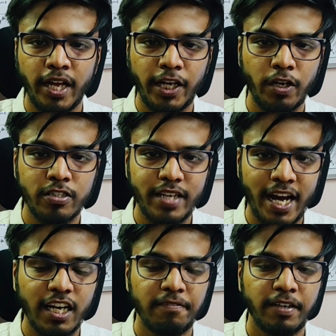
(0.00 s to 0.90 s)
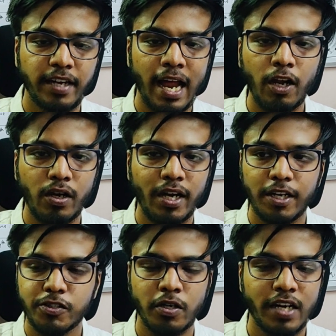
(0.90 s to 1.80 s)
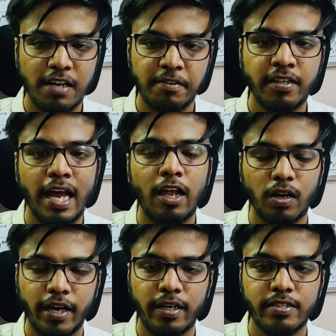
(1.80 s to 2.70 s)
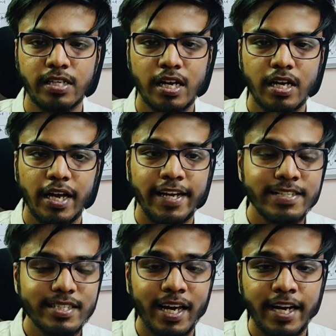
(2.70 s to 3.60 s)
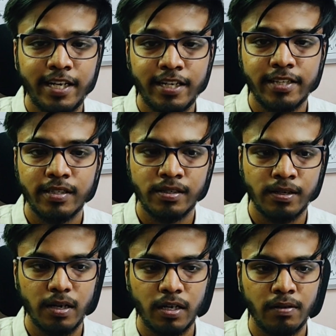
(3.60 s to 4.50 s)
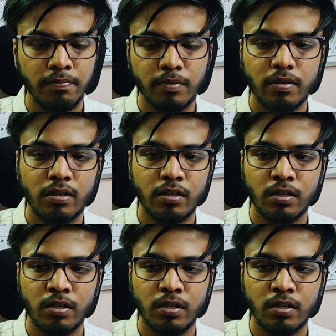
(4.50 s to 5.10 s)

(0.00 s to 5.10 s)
to take your scientific calculators or graphing calculators inside the